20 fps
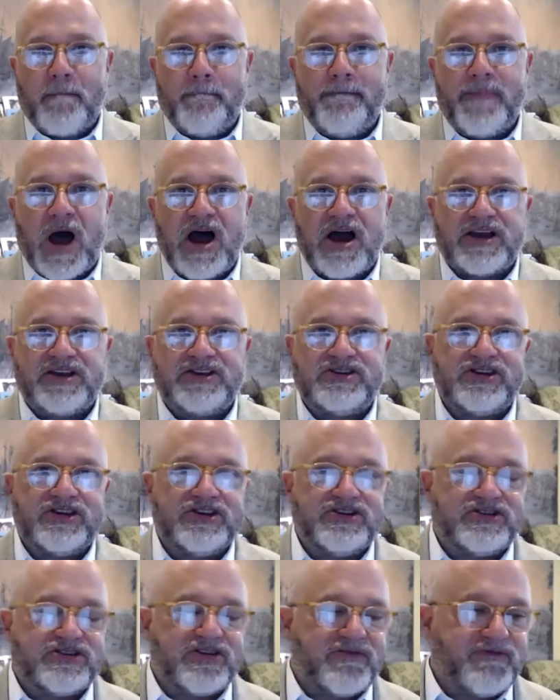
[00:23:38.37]

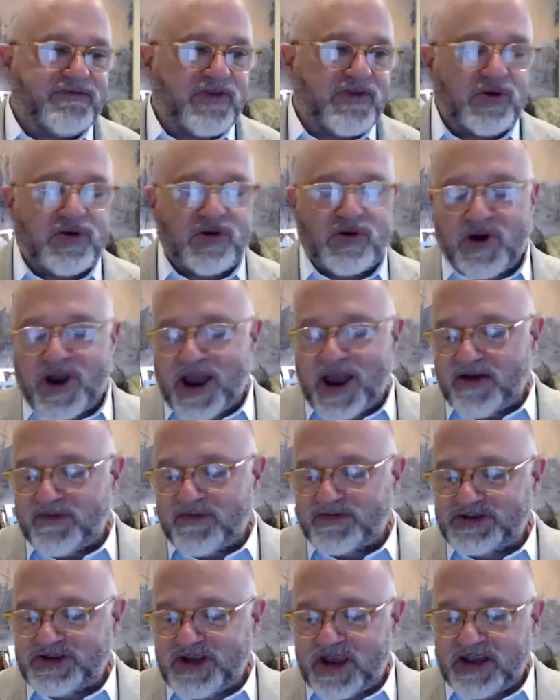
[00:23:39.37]
boxes of
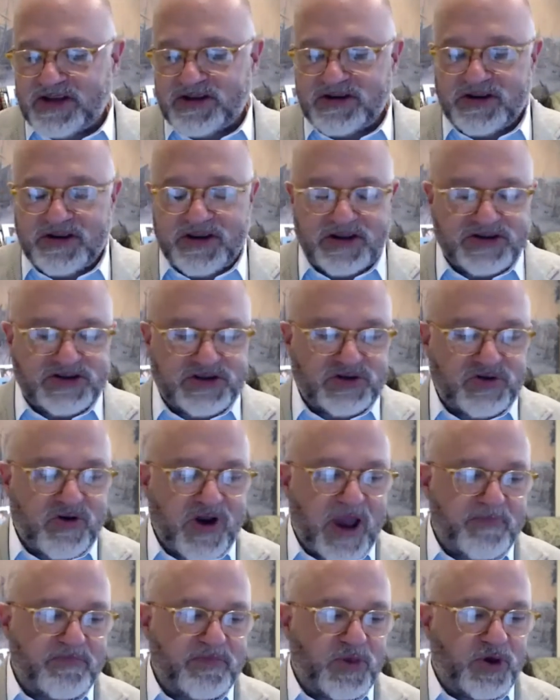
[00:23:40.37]
photographs and the
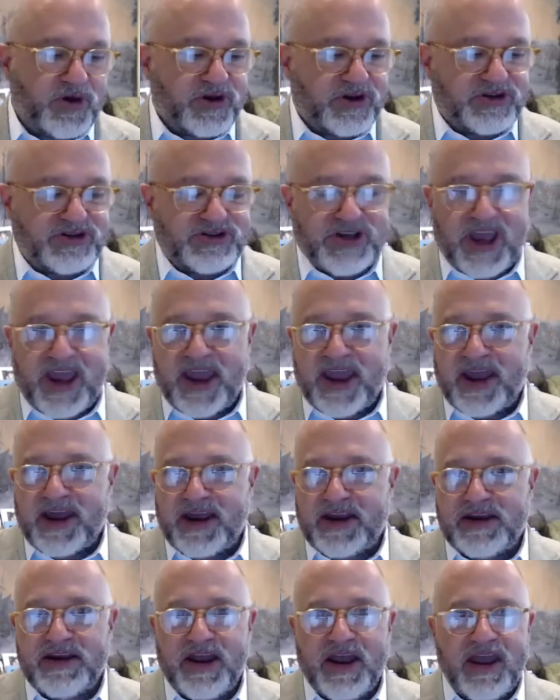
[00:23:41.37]
scrapbooks,
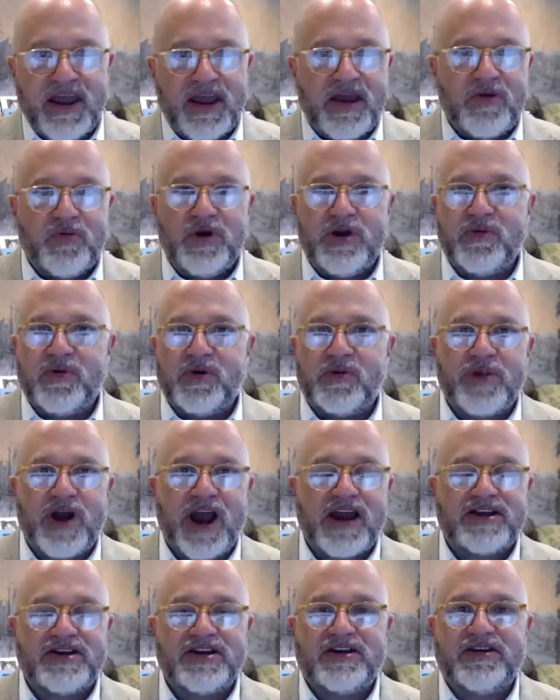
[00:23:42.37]
and we were
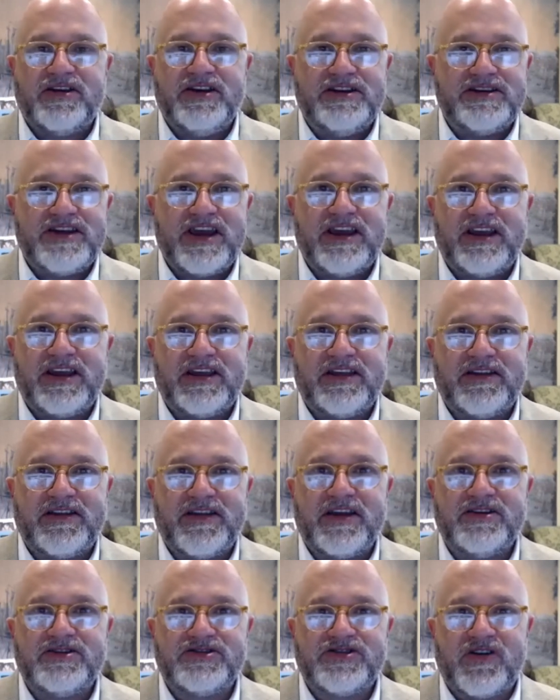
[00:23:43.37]
practically taking
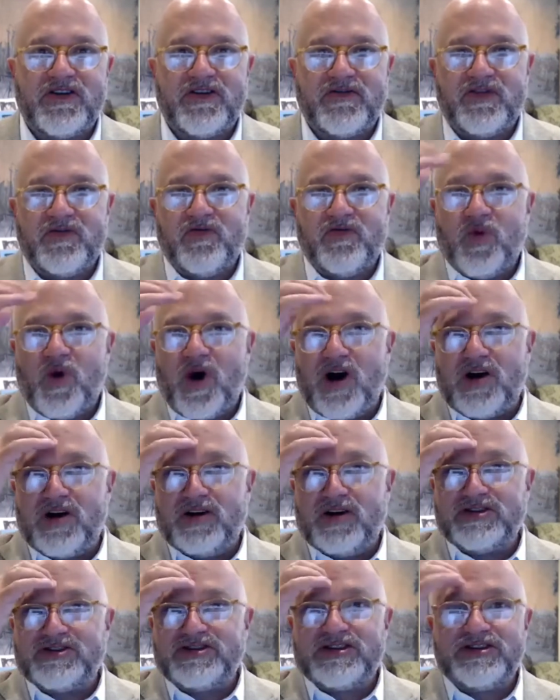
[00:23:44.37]
things off of
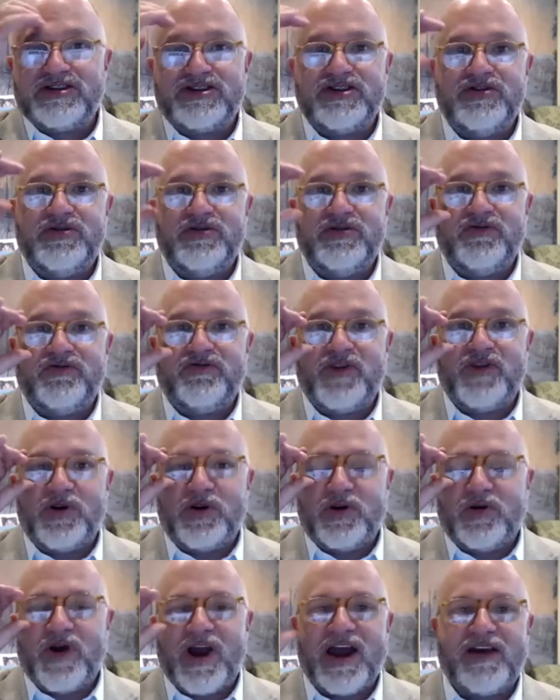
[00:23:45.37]
walls to
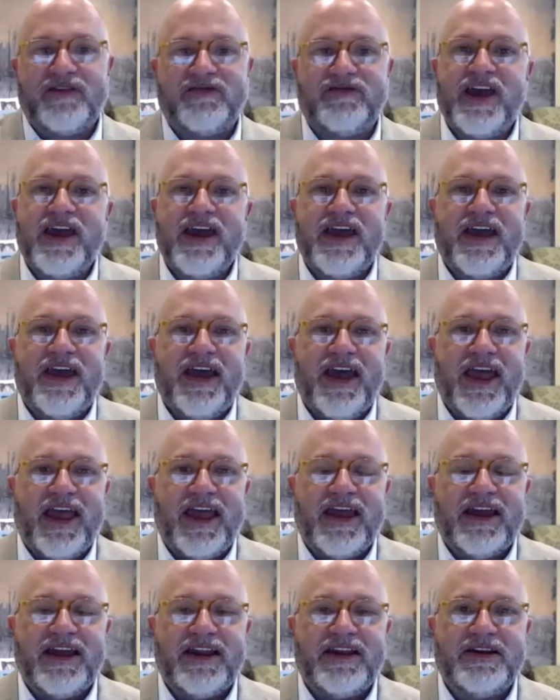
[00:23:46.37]
photograph.
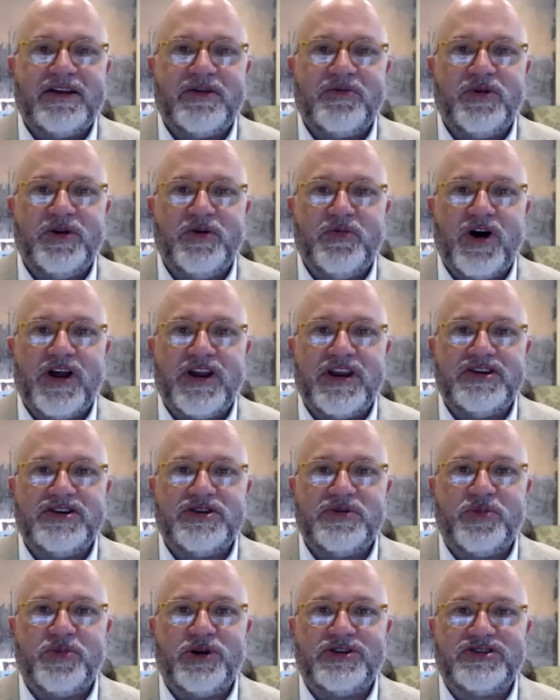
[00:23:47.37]
And we wanted to
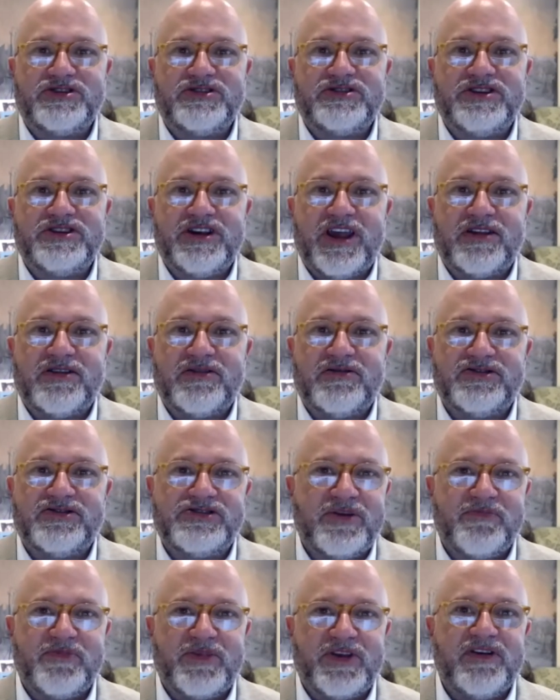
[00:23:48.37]
put together
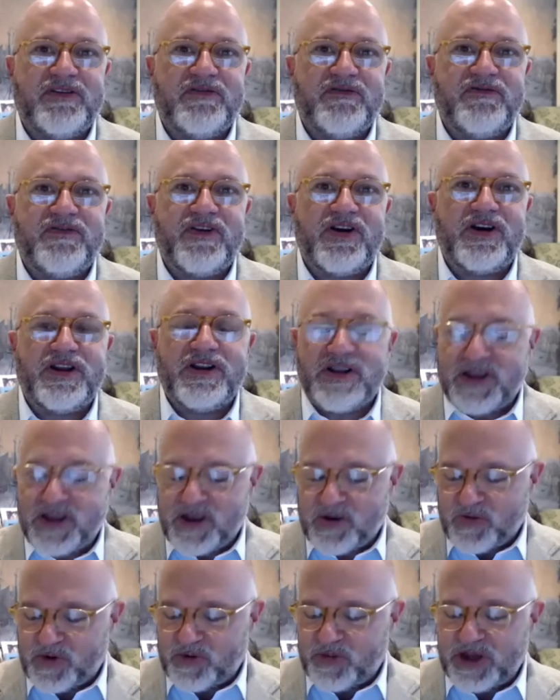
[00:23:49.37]
something fun
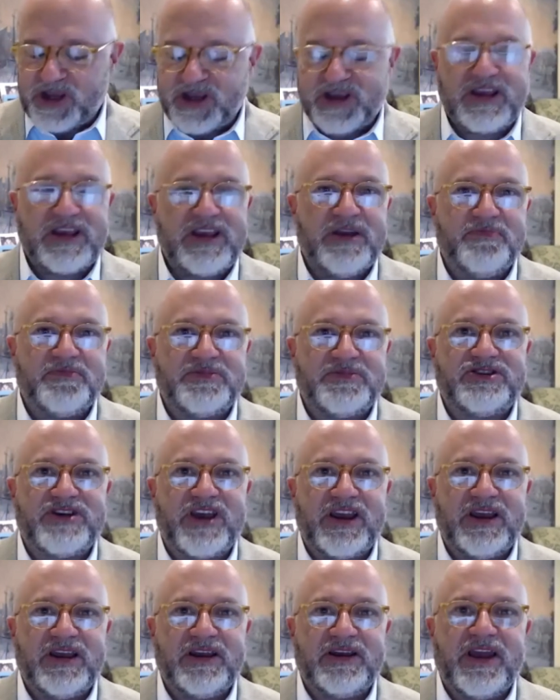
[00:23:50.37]
that would be a
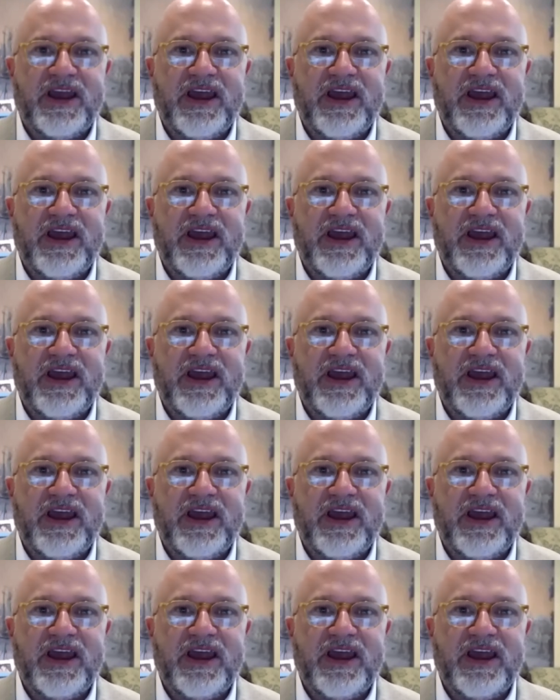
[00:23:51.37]
keepsake,